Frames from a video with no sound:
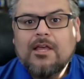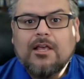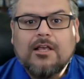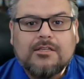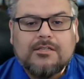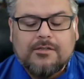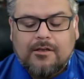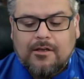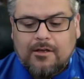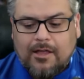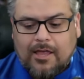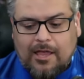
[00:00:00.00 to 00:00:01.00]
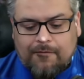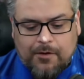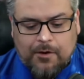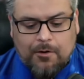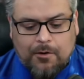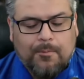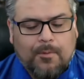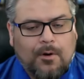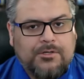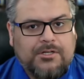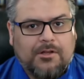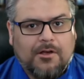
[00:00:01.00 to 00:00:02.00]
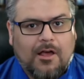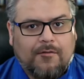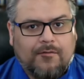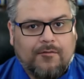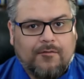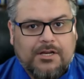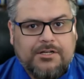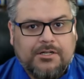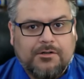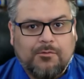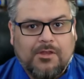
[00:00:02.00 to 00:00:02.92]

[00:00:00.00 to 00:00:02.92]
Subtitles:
Because if you're approaching the conversation